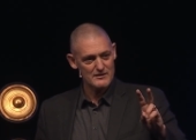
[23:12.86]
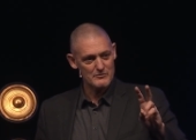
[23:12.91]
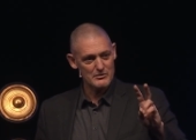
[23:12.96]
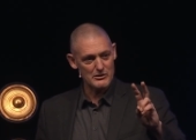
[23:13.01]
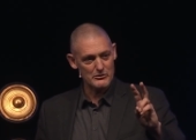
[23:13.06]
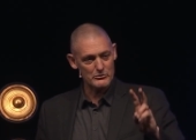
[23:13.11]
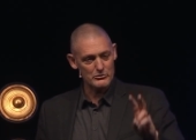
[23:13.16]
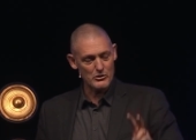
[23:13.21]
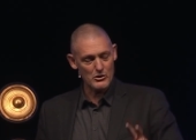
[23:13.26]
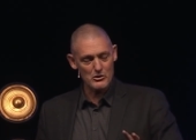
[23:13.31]

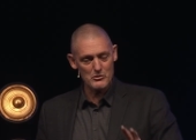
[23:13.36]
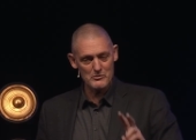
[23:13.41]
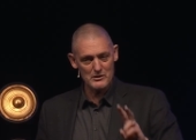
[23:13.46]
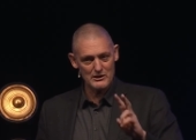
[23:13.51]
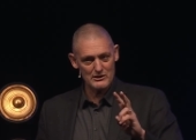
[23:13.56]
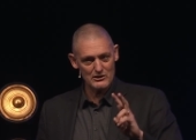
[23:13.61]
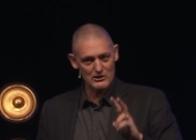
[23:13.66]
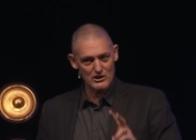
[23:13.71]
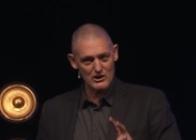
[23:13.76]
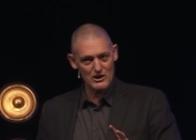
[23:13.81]
But
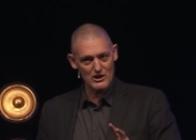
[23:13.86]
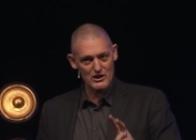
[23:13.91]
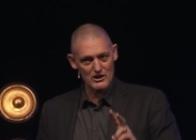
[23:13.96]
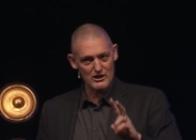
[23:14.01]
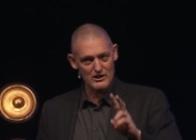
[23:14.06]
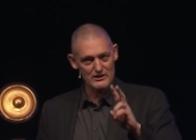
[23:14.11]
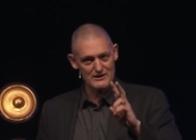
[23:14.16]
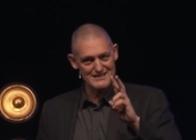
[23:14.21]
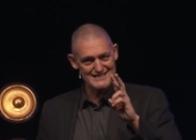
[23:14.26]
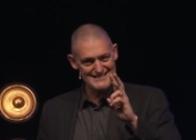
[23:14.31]
Roman
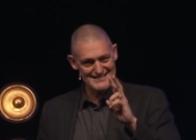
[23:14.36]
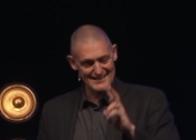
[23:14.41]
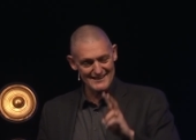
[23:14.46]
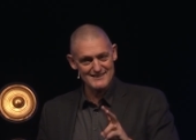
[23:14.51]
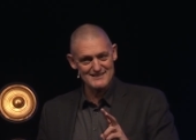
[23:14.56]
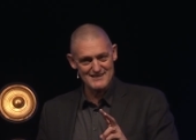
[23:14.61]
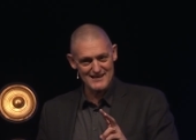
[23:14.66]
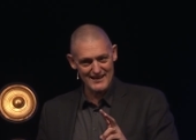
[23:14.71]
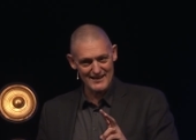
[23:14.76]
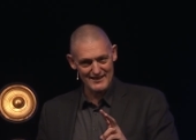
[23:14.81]
law
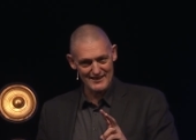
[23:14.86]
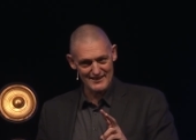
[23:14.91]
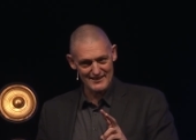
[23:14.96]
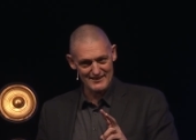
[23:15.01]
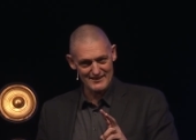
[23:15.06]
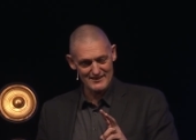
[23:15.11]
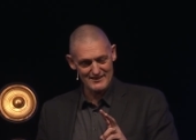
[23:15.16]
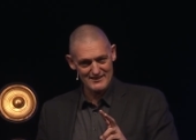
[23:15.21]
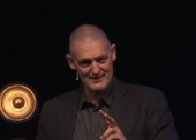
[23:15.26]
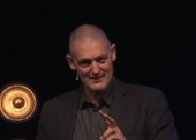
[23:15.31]
dictated
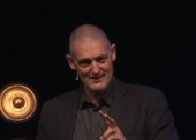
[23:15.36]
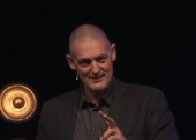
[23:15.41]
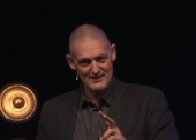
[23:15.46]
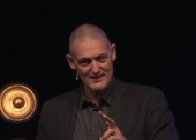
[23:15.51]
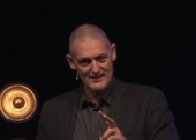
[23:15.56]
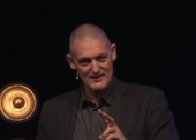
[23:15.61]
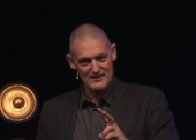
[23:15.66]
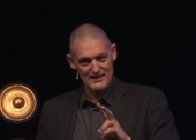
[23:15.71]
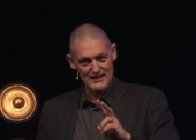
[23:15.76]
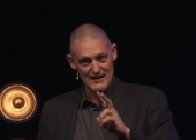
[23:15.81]

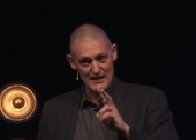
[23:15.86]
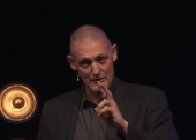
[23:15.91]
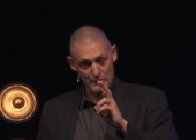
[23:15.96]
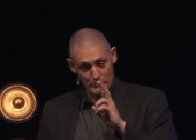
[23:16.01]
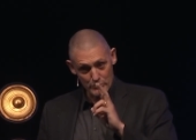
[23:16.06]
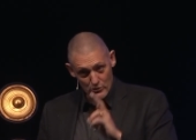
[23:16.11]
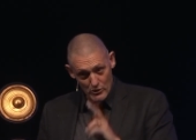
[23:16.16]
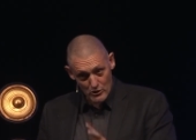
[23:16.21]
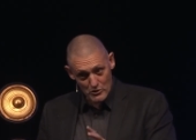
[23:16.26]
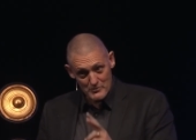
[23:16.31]
that a
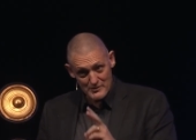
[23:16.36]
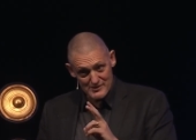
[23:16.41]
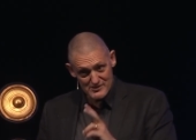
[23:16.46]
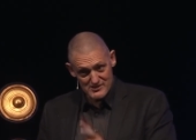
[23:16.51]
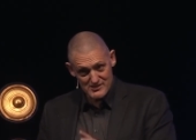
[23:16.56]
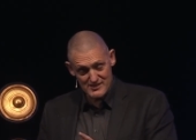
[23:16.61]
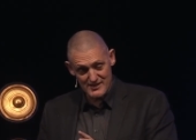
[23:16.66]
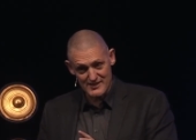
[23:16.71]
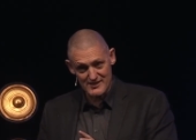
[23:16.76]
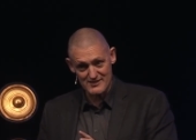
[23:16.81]
Roman
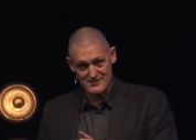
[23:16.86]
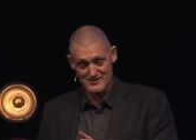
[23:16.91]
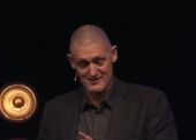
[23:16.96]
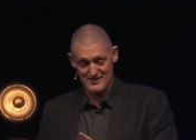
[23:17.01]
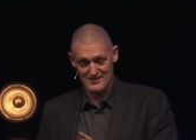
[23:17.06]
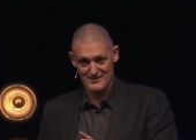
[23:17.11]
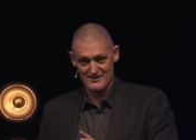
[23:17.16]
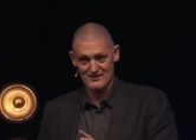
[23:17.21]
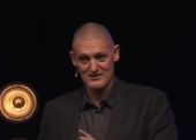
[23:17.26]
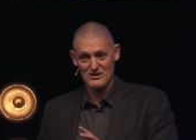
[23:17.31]

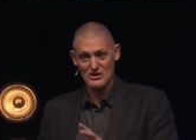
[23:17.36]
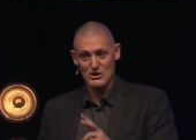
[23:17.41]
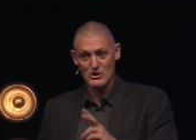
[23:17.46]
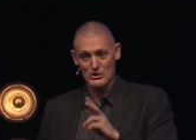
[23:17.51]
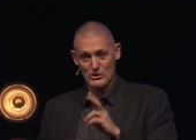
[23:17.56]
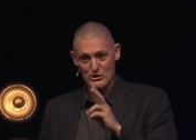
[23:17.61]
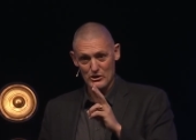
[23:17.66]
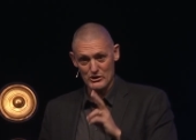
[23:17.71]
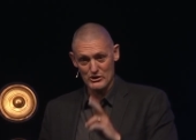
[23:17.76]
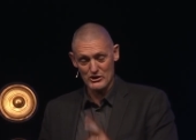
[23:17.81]
citizen
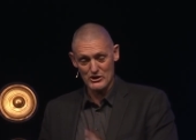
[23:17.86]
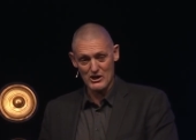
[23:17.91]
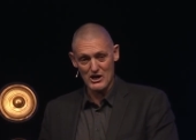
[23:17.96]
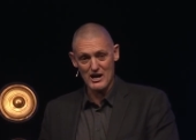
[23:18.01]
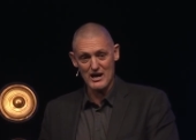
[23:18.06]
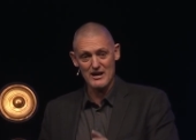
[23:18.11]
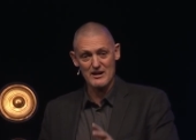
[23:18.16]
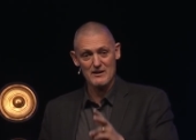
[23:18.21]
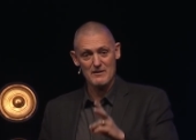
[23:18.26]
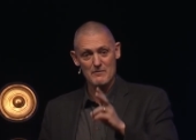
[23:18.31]
could
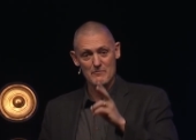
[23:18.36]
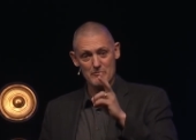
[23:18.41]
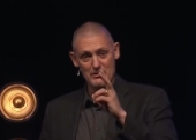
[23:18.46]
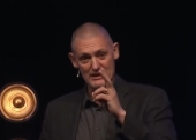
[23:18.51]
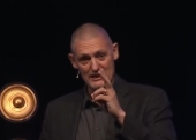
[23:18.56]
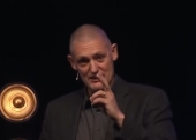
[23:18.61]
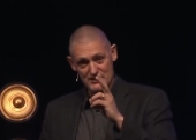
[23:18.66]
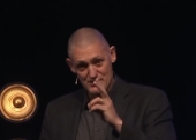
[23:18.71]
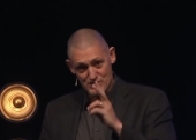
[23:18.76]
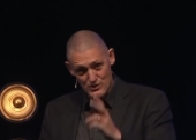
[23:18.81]
not
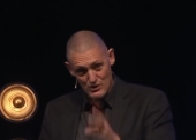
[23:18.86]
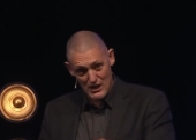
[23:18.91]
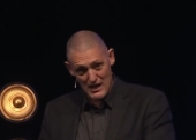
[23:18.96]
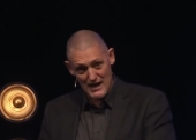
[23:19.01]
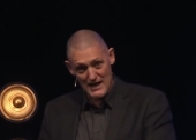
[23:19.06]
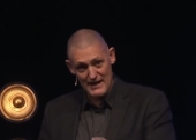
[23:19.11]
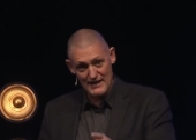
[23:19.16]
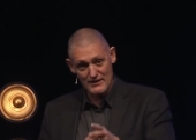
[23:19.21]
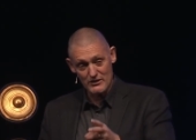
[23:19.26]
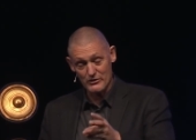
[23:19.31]
be
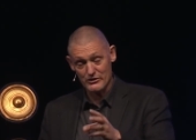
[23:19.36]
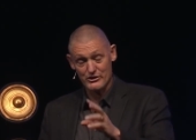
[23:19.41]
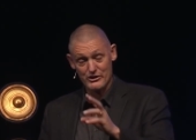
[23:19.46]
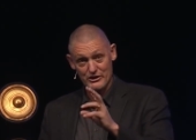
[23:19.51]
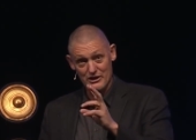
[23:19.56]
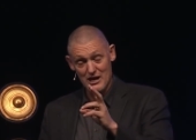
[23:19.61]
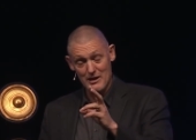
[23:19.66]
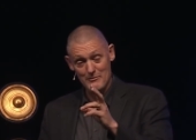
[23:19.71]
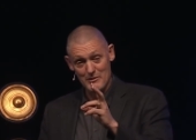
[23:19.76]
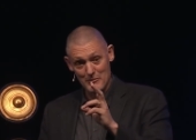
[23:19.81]
tried or
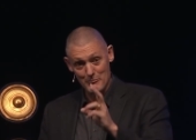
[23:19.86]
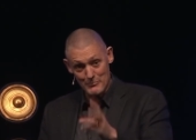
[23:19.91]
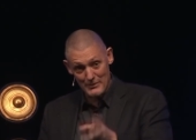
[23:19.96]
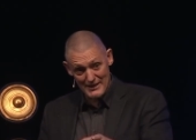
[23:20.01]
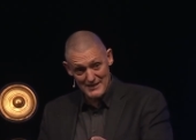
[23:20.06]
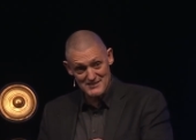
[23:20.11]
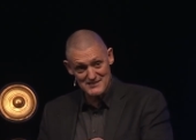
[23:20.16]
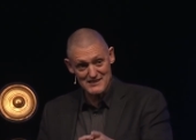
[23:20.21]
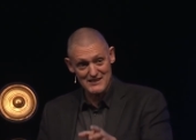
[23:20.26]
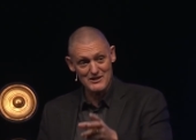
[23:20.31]
could not be
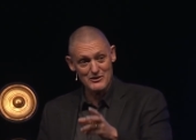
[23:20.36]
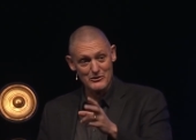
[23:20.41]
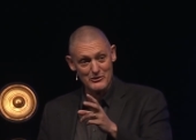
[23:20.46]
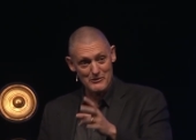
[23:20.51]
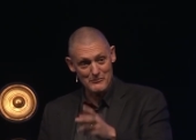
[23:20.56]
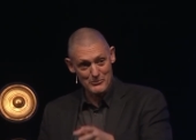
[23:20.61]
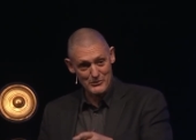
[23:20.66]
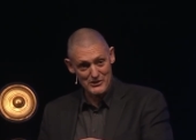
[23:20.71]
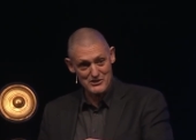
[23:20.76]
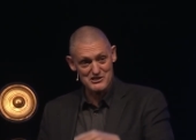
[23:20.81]
beaten or
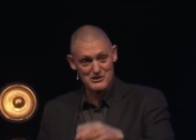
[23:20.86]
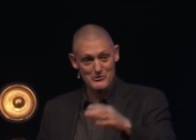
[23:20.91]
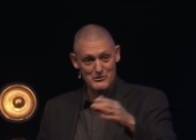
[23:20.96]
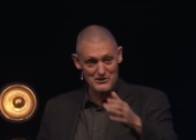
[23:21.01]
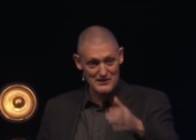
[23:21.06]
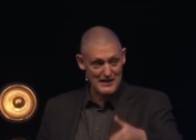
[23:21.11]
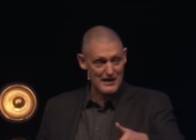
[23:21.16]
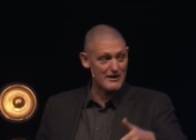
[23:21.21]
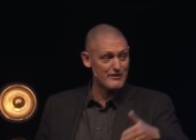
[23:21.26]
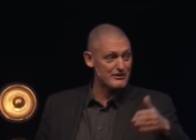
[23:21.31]
imprisoned
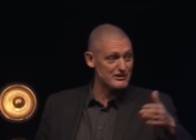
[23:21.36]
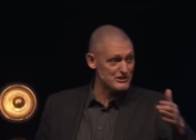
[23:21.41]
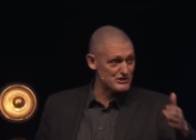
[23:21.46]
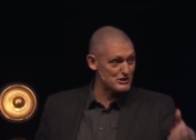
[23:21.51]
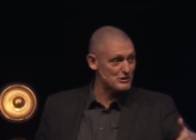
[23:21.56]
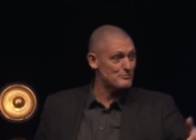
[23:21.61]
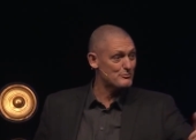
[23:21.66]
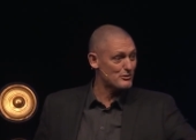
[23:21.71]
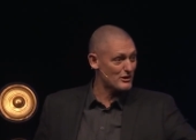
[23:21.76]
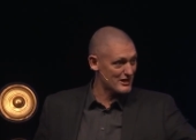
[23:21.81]
without
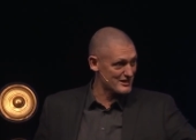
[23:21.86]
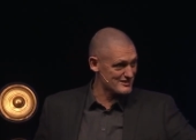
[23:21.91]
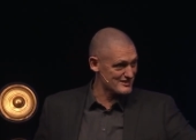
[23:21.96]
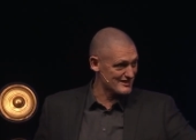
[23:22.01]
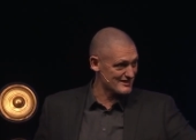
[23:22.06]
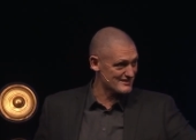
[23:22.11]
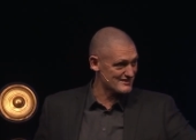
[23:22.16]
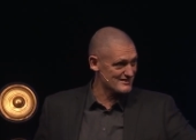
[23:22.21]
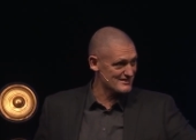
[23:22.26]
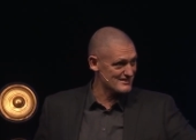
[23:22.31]
due
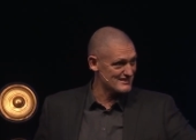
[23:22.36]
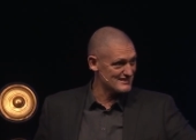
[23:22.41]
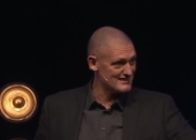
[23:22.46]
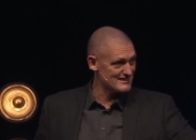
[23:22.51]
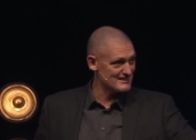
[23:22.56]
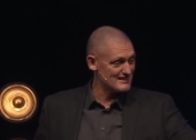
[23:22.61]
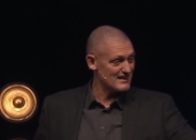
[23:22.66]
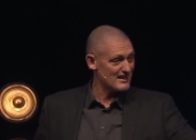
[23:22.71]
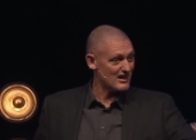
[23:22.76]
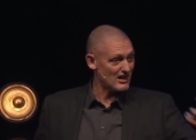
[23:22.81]
process.
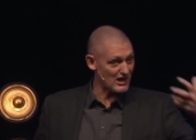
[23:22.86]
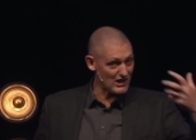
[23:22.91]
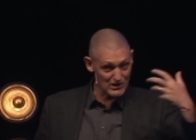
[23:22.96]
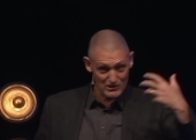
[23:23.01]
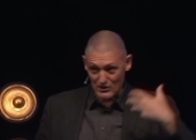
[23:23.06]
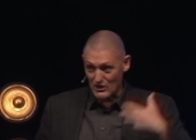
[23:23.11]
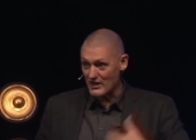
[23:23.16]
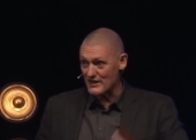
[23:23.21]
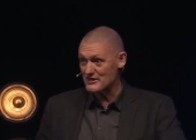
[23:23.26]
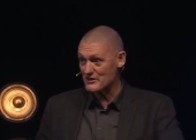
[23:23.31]
Our
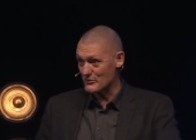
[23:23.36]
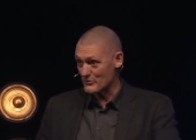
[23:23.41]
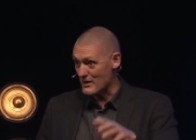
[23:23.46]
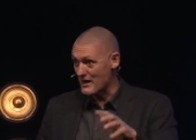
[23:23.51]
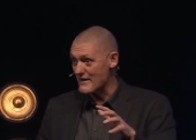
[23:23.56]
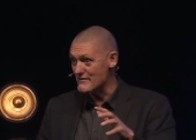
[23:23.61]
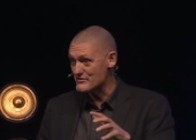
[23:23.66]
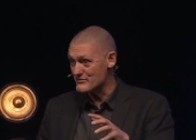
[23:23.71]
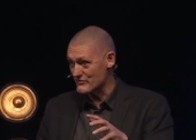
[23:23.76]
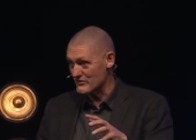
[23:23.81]
law
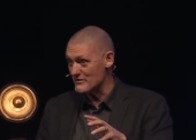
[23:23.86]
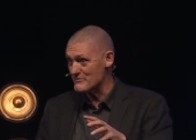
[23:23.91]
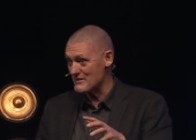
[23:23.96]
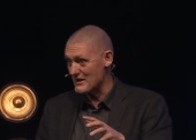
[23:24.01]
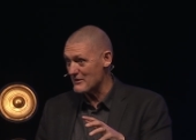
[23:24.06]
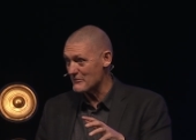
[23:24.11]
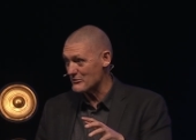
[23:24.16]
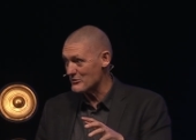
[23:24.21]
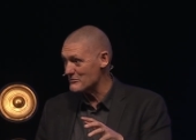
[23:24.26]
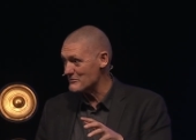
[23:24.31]
derives from
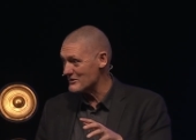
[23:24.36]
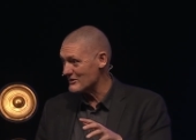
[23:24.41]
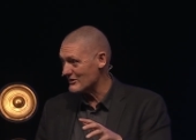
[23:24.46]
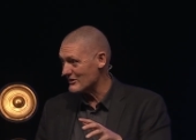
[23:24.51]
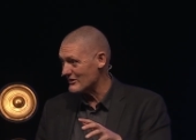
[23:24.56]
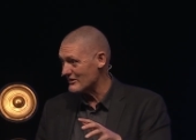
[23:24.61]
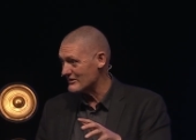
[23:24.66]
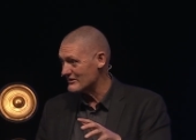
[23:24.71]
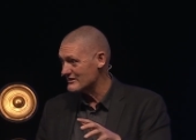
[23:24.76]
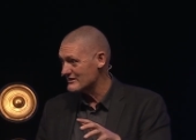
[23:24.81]
that Roman
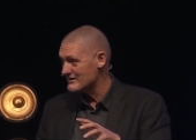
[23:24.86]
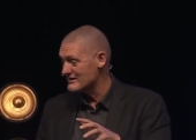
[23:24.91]
law.